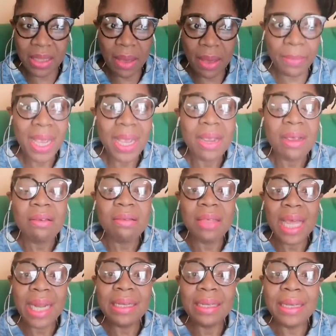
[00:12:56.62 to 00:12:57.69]
them,
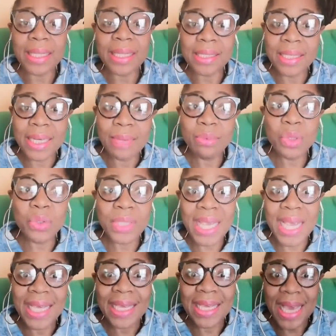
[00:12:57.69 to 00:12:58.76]
then getting them to
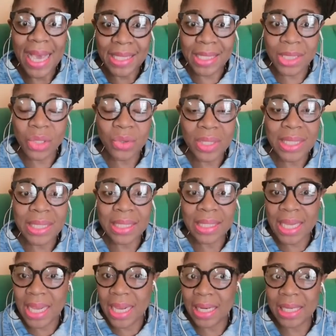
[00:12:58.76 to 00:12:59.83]
say yes to a
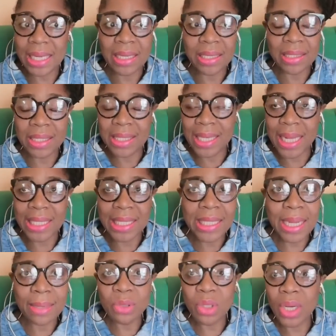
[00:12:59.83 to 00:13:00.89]
sale, getting
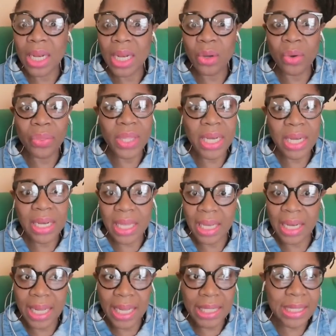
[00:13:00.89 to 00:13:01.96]
them to click on the
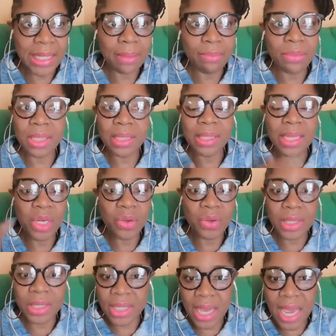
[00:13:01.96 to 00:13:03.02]
link, getting them to send you
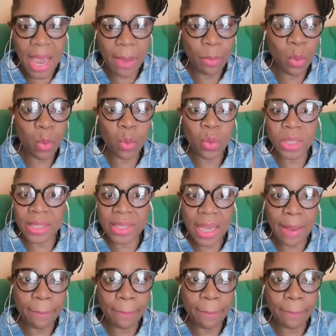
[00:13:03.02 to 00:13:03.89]
a DM or WhatsApp